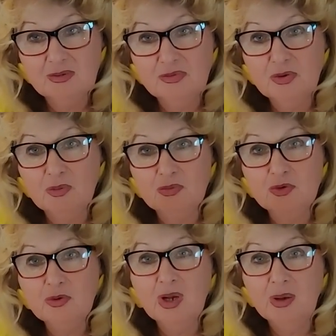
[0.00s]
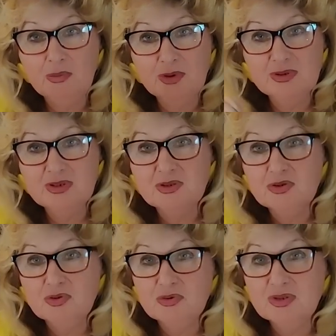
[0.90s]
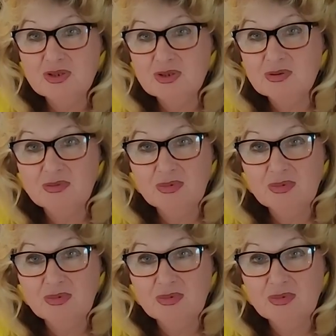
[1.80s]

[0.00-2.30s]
from cucumbers juice,